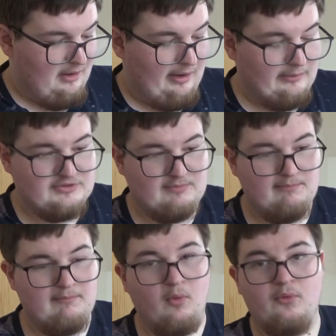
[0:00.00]
I was
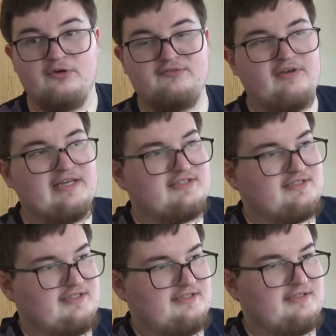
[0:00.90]
more
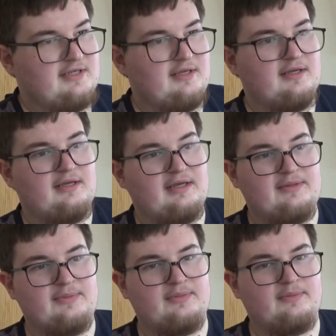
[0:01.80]
invested
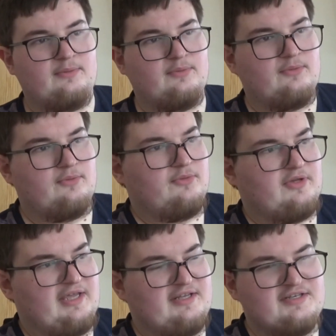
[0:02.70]
in
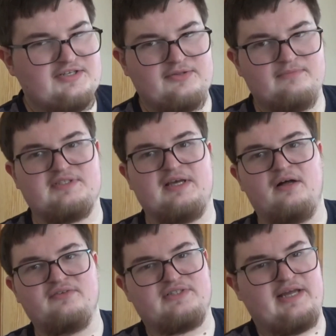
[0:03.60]
the Kinder
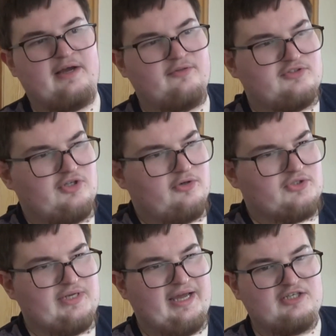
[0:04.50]
themselves and how the
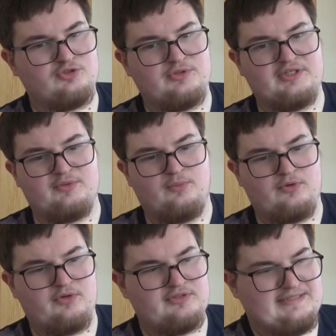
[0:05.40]
Doctor and Adric
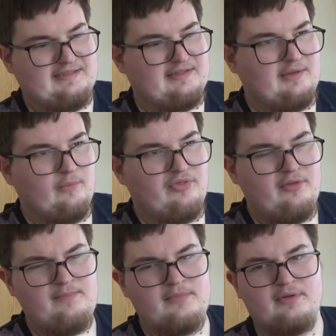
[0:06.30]
were dealing with
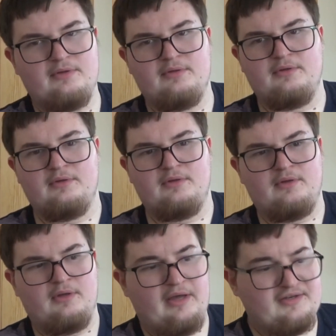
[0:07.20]
them,
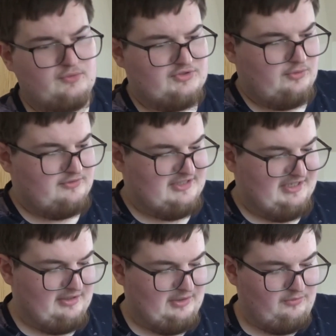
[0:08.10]
and also
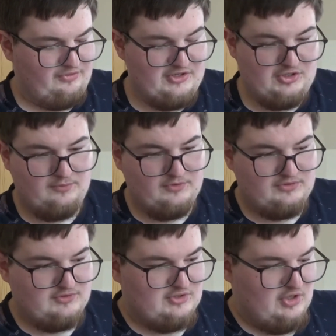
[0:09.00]
dealing with the
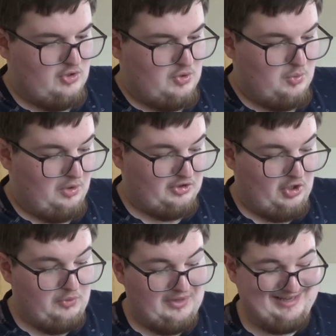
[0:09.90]
humans who are
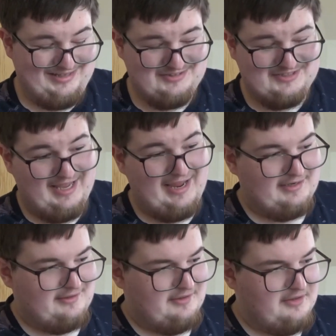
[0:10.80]
going
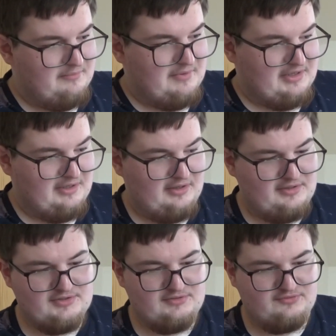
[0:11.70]
insane
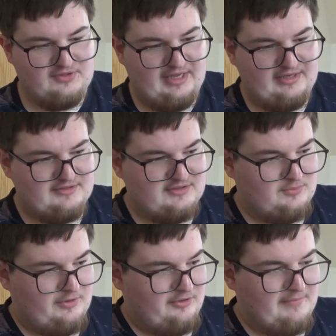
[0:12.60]
because of the
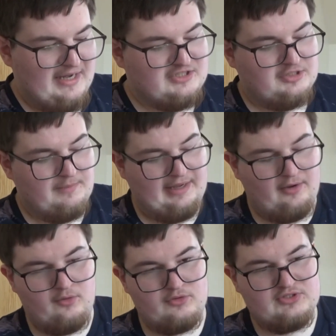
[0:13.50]
Kinder's weird magic
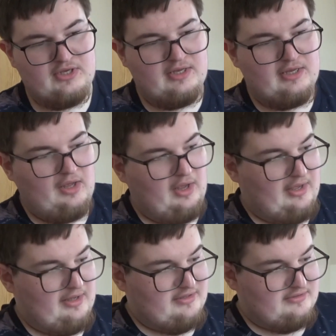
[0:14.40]
powers,
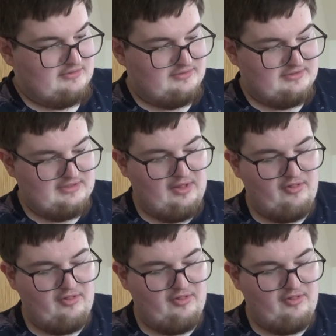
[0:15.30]
and